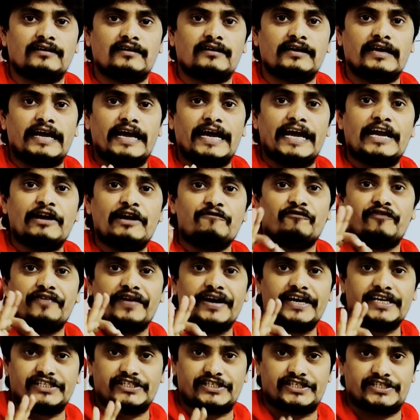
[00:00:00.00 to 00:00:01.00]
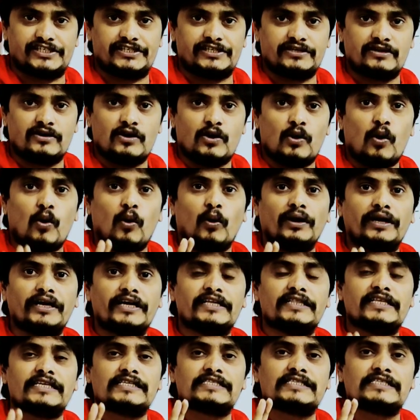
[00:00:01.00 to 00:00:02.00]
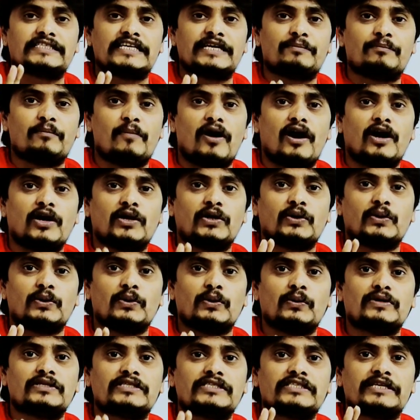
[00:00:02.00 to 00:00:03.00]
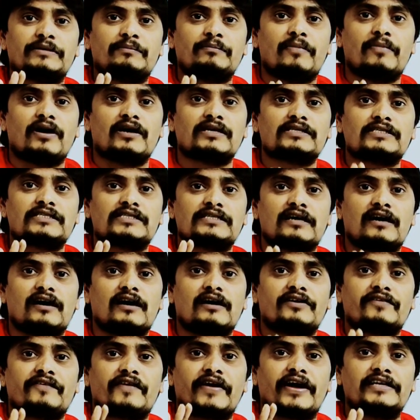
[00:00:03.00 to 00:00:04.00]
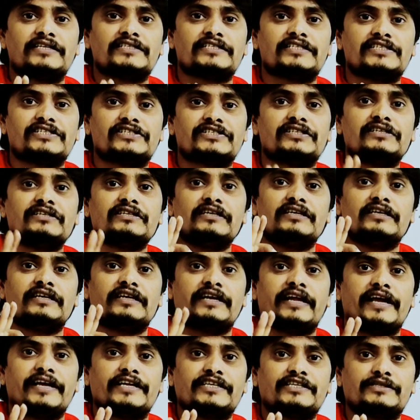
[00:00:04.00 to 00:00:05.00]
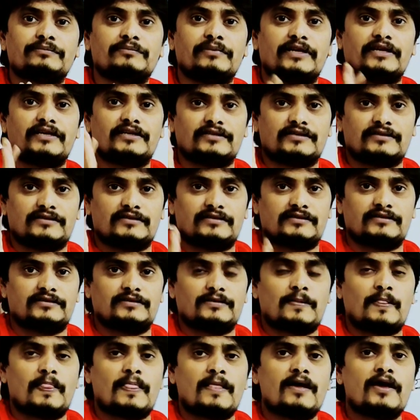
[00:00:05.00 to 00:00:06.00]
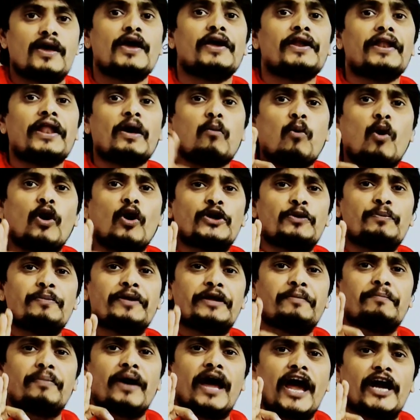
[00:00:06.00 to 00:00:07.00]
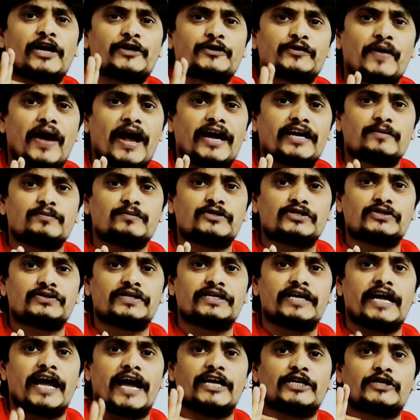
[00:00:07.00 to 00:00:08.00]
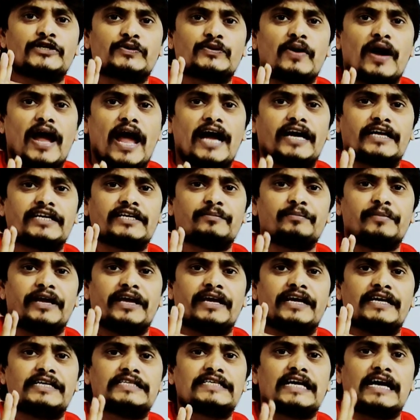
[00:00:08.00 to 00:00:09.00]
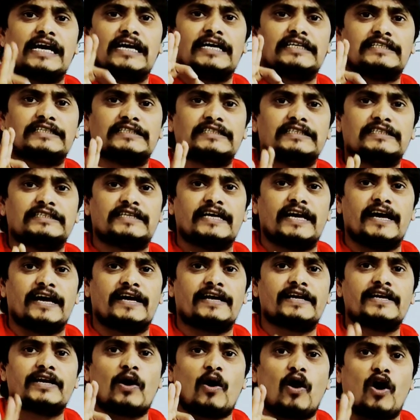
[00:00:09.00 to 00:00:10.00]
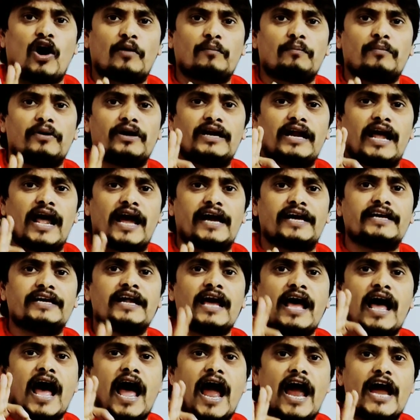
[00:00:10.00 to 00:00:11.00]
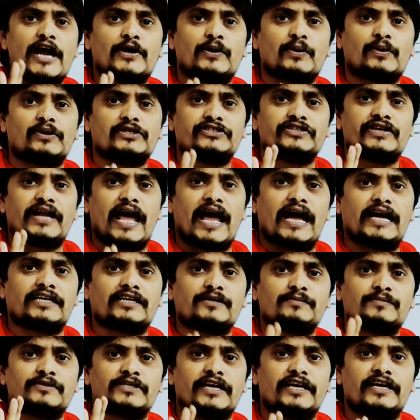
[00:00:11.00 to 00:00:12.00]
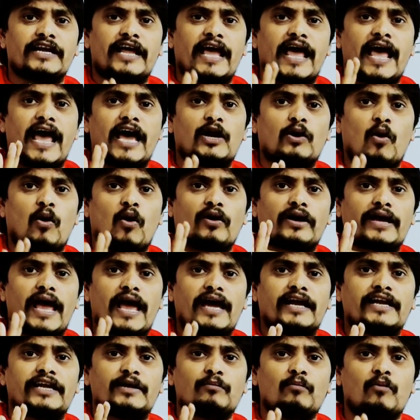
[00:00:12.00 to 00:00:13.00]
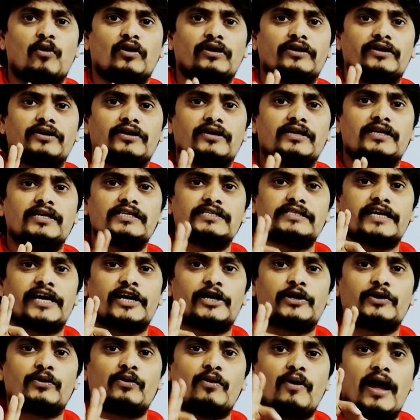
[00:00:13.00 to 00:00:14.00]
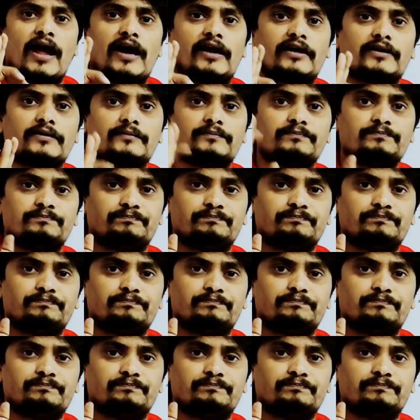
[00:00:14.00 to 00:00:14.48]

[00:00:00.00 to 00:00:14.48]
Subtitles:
in which only the sigma to sigma star transition takes place. Now, what do you mean by heteroatom, student? Heteroatom is other than carbon ion hydrogen atoms in an organic molecule is heteroatom.